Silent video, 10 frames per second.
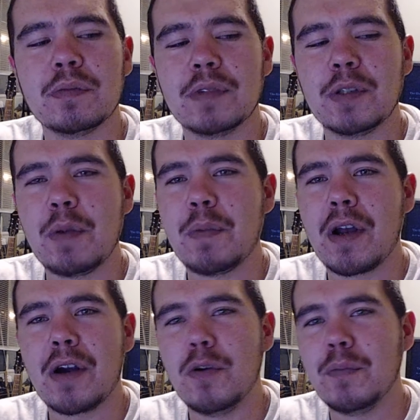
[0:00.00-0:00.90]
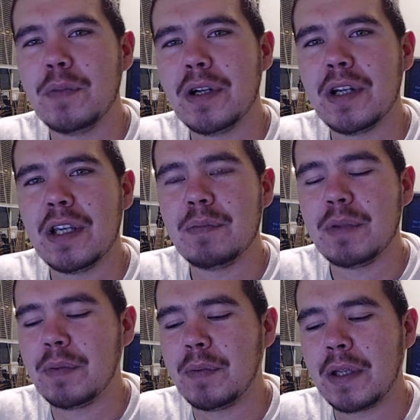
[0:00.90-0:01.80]
that we bought our own beer in.
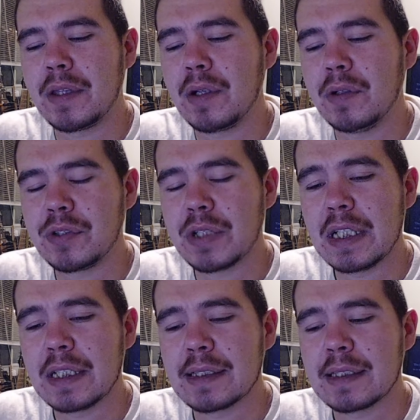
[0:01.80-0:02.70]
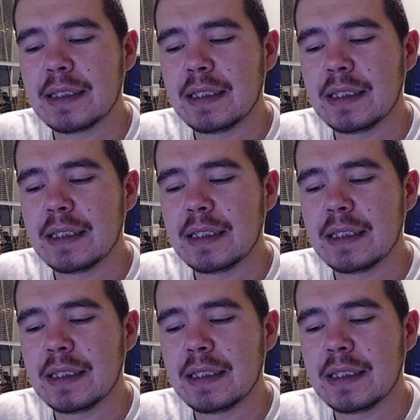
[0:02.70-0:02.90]
People bought their own drinks.